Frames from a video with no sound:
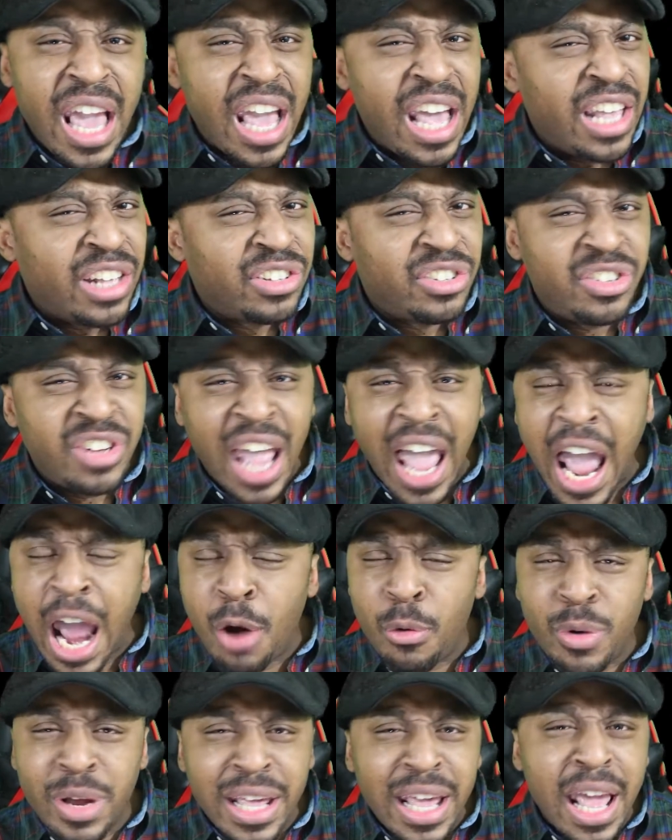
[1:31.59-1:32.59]
is
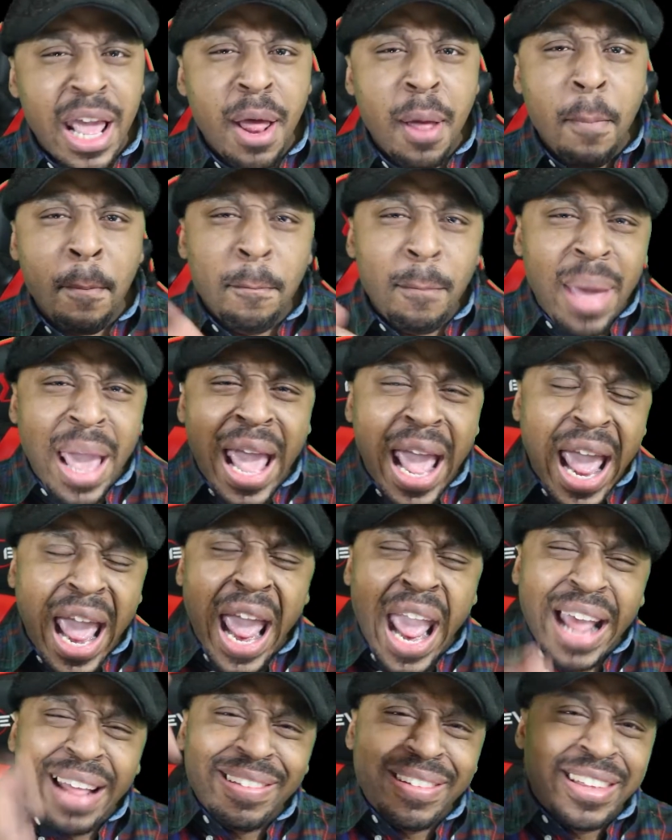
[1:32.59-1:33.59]
Chariot
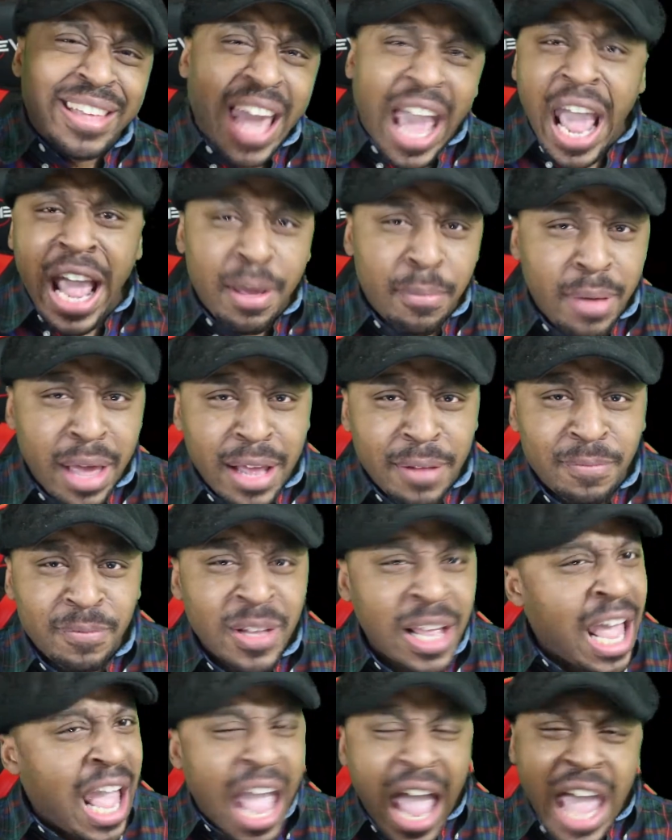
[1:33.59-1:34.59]
Man Gaming,
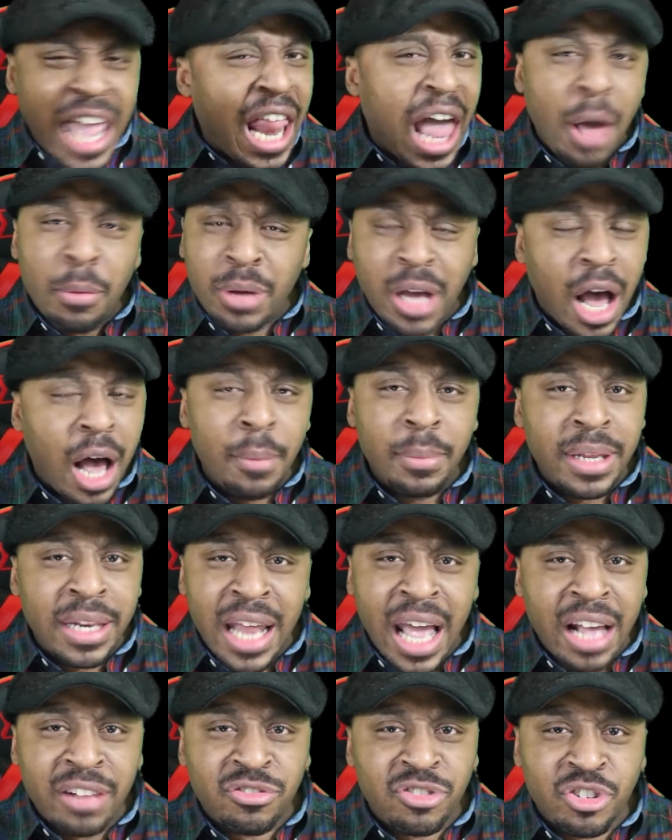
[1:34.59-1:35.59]
and I'm
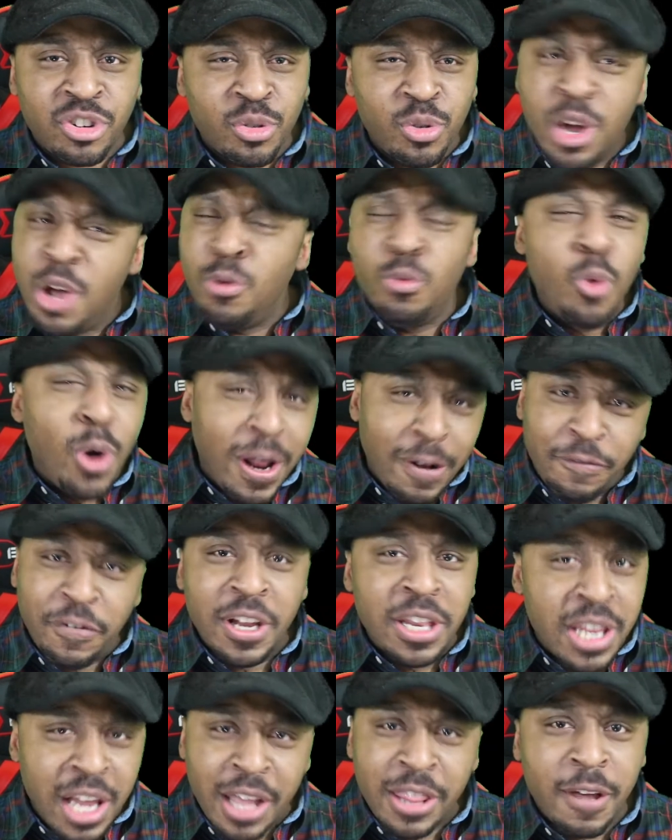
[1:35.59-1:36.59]
coming at you with
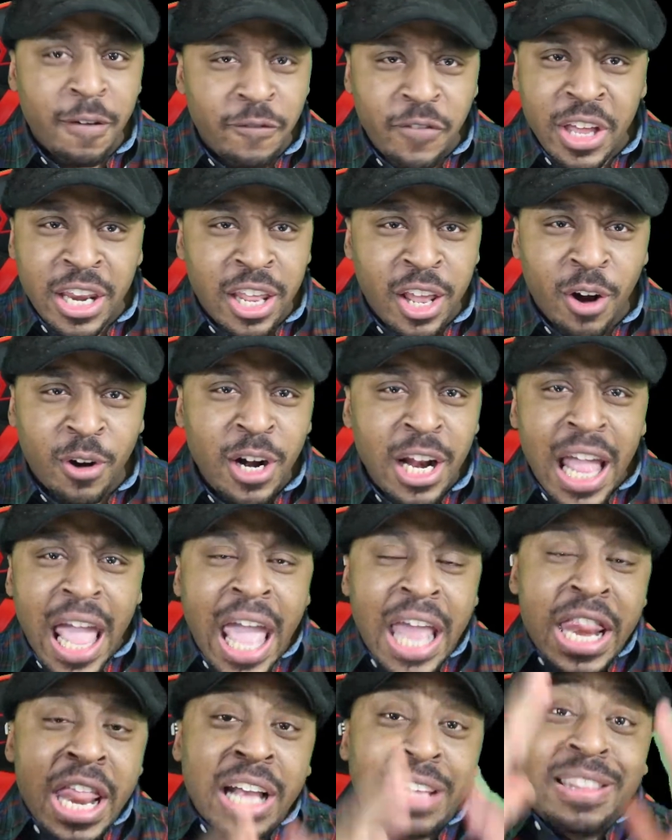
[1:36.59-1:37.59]
another video.
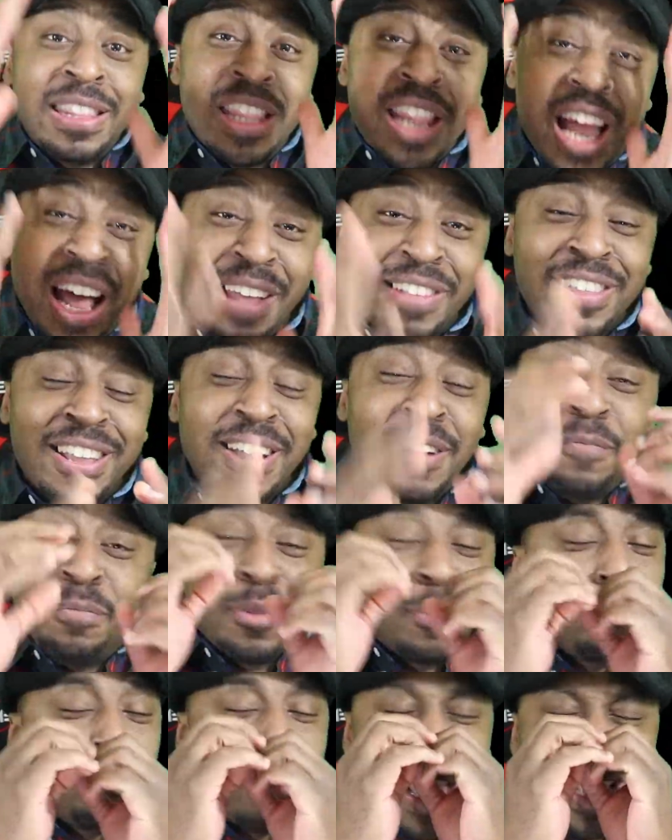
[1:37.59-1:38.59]
And another,
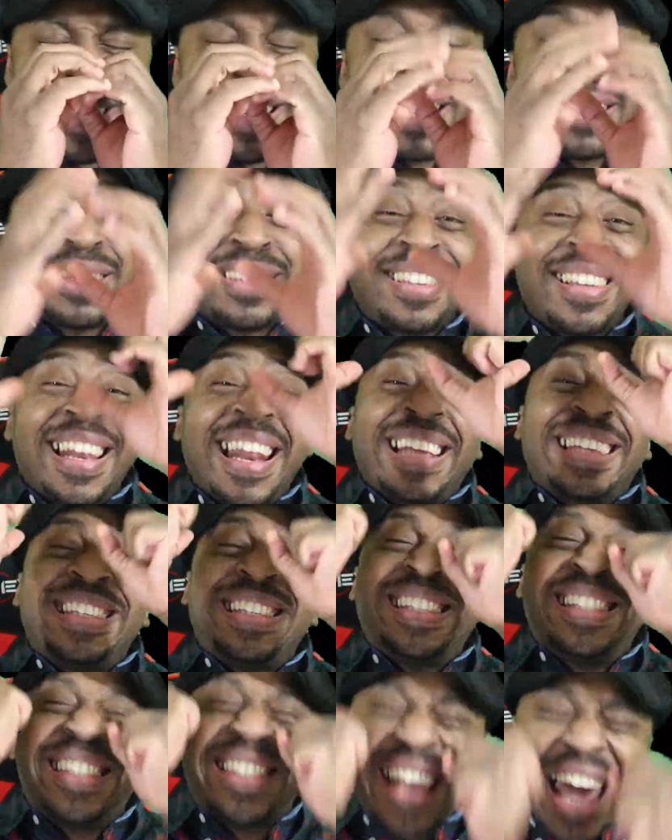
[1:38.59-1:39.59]
man, this is an
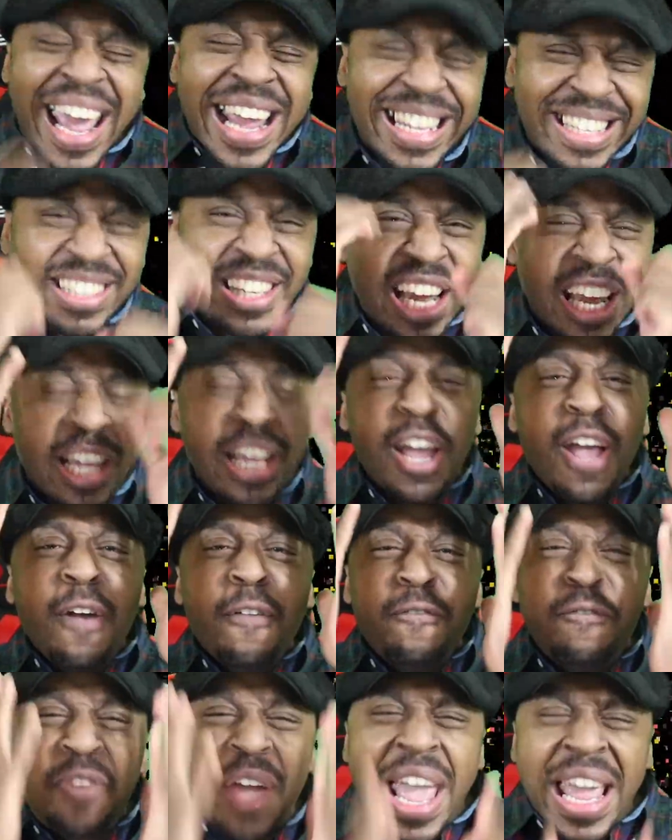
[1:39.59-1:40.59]
exciting
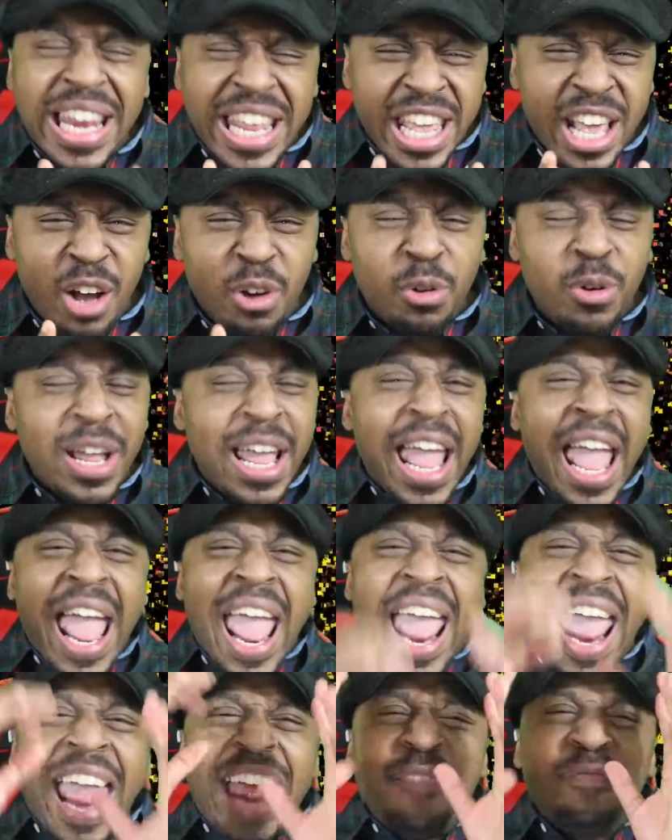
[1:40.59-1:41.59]
video
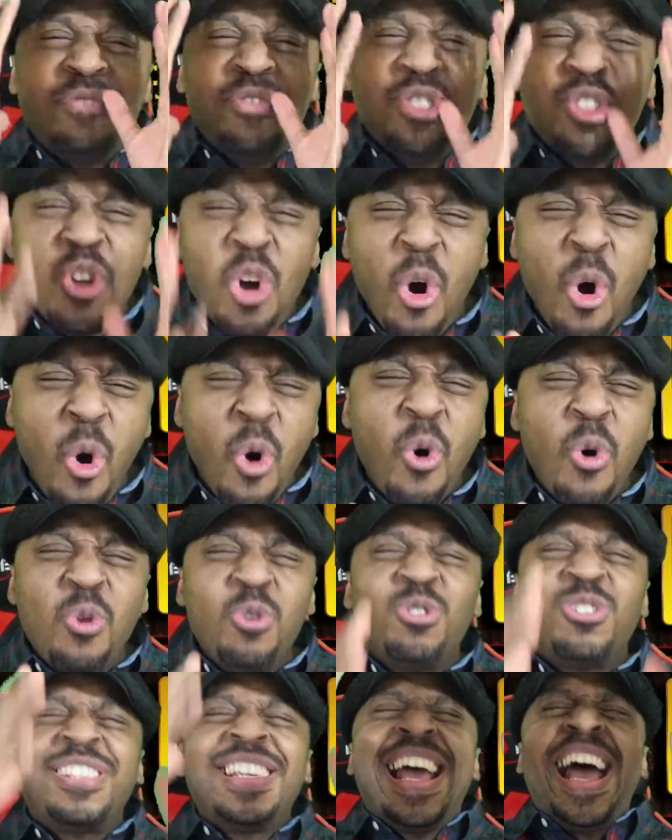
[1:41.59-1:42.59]
and
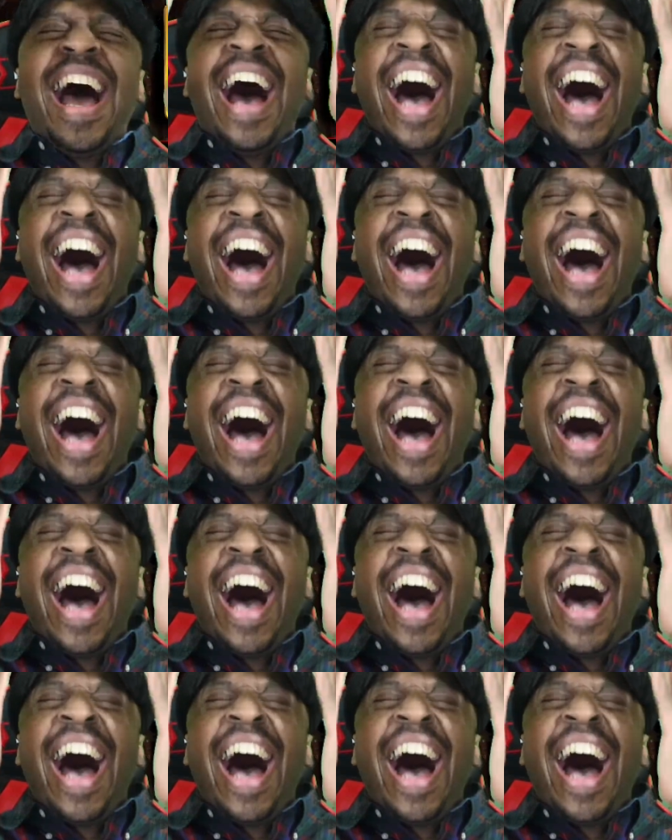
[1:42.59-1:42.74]
news